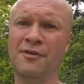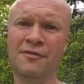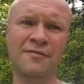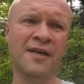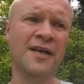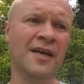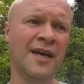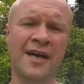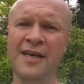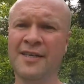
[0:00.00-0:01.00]
of
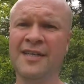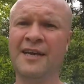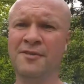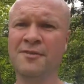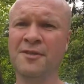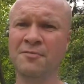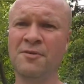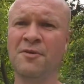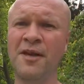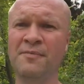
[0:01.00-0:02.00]
1,000
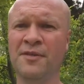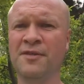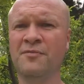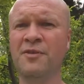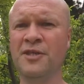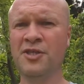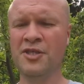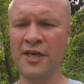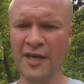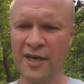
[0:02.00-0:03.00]
subscribers,
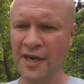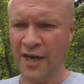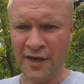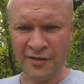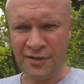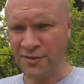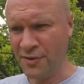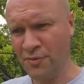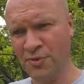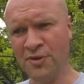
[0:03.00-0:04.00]
which
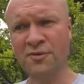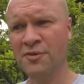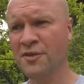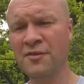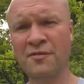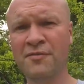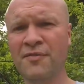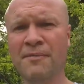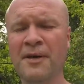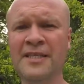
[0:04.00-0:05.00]
unlocks all sorts of
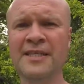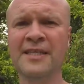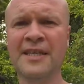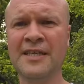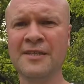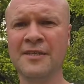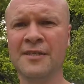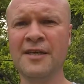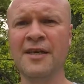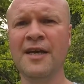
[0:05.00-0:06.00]
amazing things
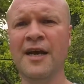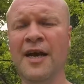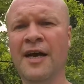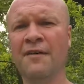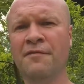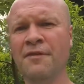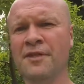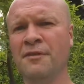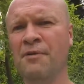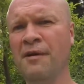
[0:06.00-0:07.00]
for
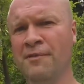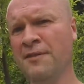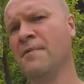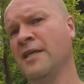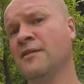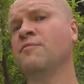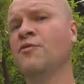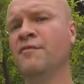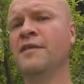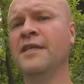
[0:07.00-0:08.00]
us to be able to make some
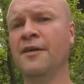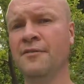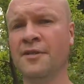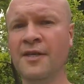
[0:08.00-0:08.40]
more videos